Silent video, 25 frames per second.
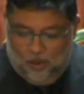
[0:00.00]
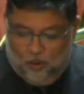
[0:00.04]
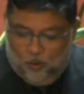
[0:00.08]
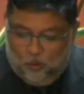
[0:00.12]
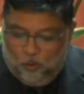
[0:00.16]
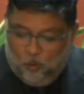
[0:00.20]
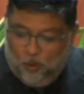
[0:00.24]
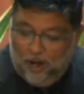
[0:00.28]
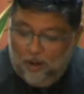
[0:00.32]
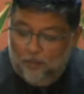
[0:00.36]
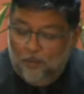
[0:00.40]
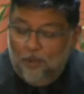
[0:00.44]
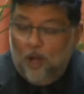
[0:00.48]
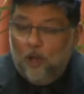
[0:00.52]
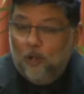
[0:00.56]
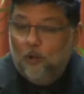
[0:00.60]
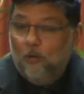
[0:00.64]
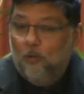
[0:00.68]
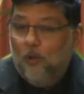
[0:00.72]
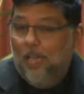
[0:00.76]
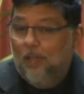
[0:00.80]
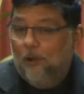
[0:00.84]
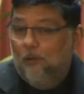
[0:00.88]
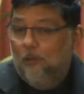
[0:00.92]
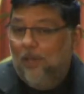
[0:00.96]
What about
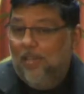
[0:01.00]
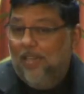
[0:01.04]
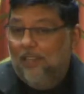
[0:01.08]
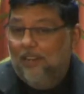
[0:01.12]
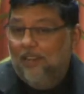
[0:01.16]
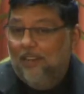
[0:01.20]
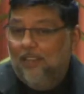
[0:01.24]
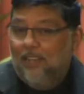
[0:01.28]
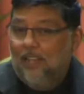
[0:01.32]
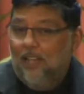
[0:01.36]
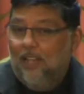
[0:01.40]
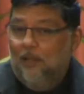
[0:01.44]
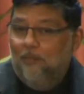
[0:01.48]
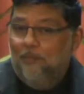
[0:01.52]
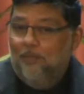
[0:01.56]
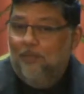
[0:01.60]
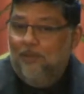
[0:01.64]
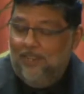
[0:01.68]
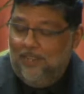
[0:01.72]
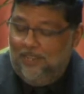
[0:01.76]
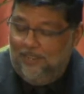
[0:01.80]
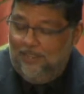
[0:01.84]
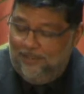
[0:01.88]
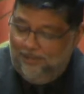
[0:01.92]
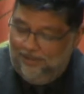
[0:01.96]
when we're in the
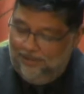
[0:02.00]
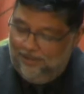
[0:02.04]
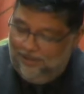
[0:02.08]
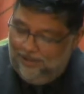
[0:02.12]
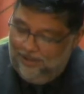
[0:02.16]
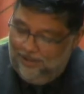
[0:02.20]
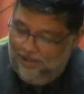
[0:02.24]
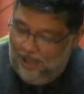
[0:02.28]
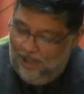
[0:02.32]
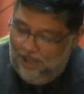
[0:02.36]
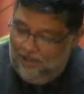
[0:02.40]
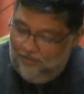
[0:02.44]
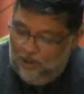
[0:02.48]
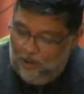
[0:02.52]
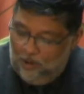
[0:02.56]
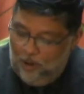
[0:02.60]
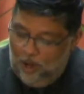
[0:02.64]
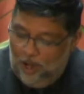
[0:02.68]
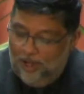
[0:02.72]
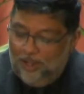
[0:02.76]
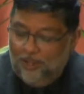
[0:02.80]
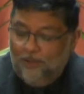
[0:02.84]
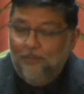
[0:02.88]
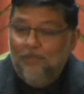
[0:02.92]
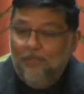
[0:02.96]
company of
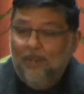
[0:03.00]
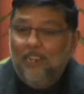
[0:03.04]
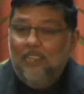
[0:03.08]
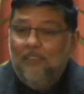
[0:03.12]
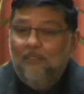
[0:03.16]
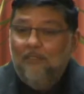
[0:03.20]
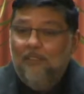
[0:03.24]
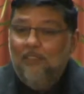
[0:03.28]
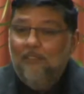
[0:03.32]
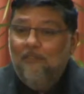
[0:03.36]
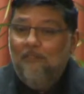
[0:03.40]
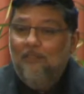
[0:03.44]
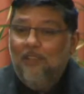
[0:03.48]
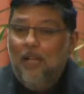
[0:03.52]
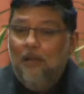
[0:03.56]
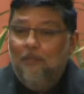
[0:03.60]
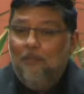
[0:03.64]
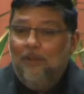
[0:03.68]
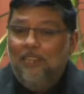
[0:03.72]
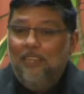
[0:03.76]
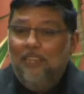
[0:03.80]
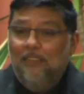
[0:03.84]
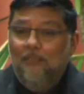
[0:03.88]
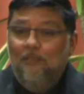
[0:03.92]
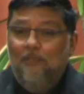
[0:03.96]
our unbelieving
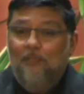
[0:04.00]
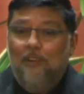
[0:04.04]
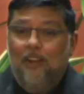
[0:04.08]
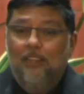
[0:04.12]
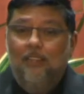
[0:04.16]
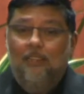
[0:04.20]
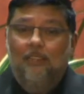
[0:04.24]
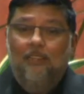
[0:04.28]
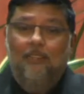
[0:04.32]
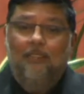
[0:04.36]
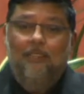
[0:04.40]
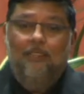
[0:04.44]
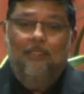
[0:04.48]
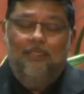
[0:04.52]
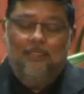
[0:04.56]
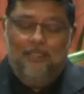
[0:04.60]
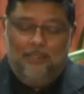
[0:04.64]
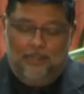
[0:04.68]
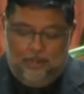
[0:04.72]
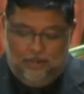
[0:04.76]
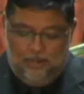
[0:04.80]
family and friends?